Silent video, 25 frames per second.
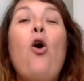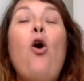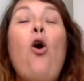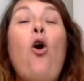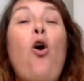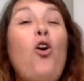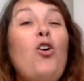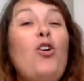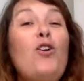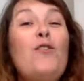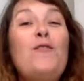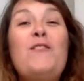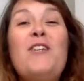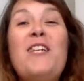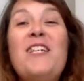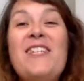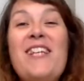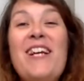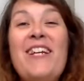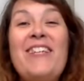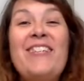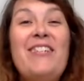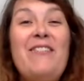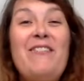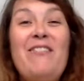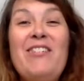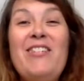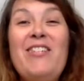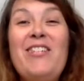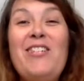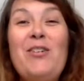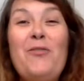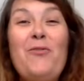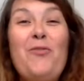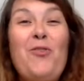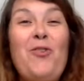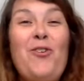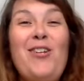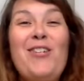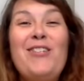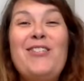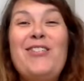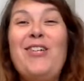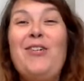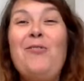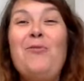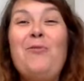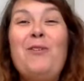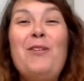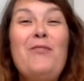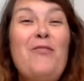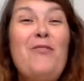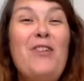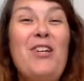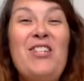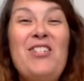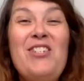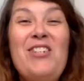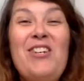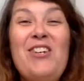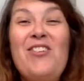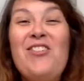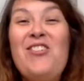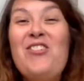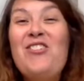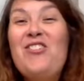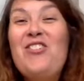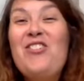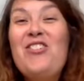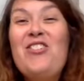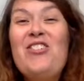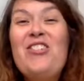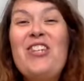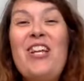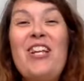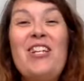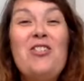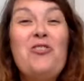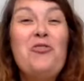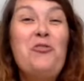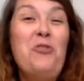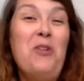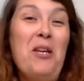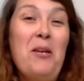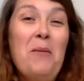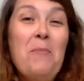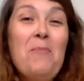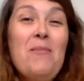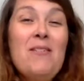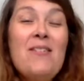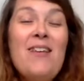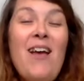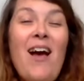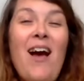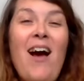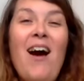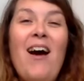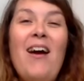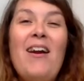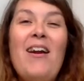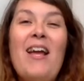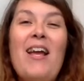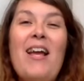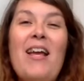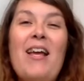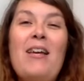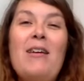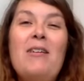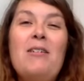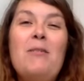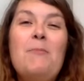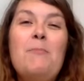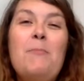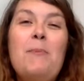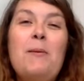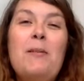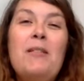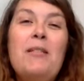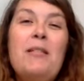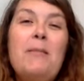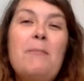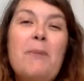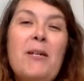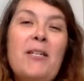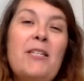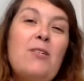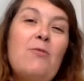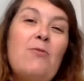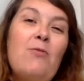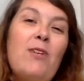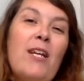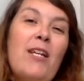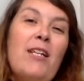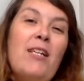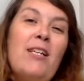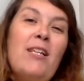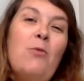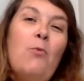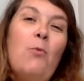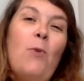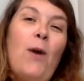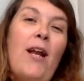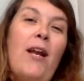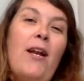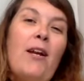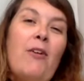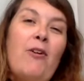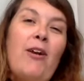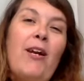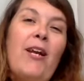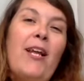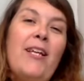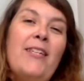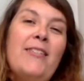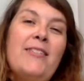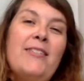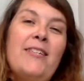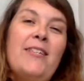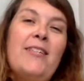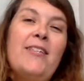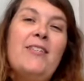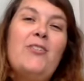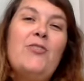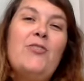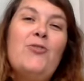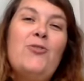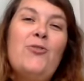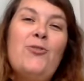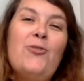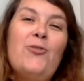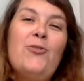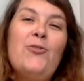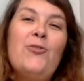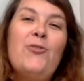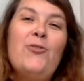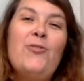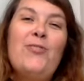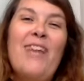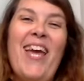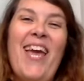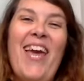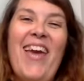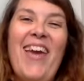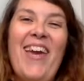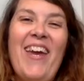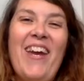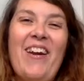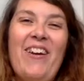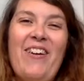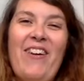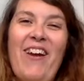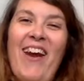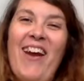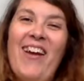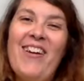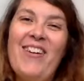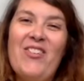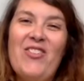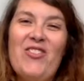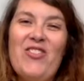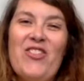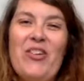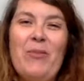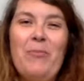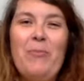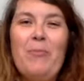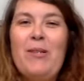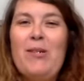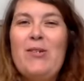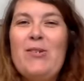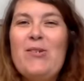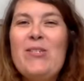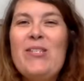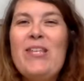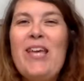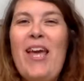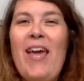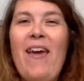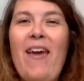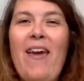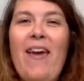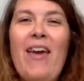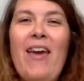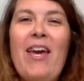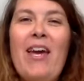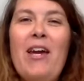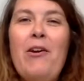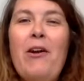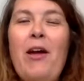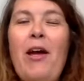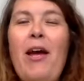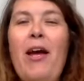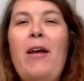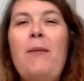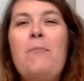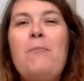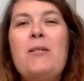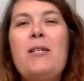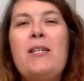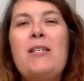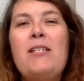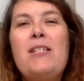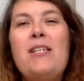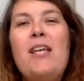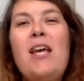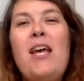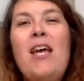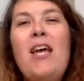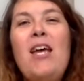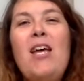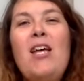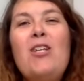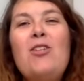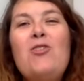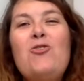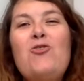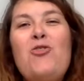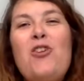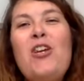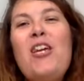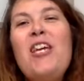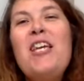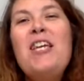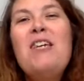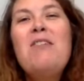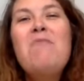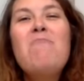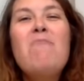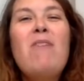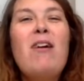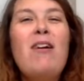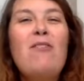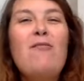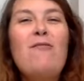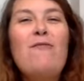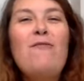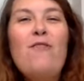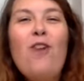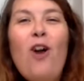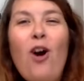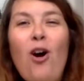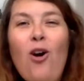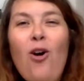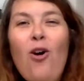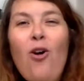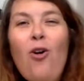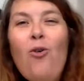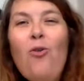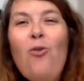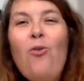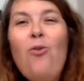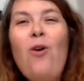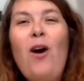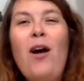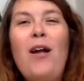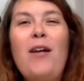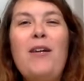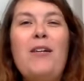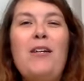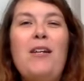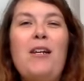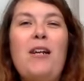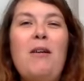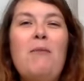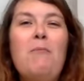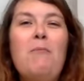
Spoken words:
All of these activities of connecting with visions and dreams are particularly well related to the air energy, because the air helps us dream and flow and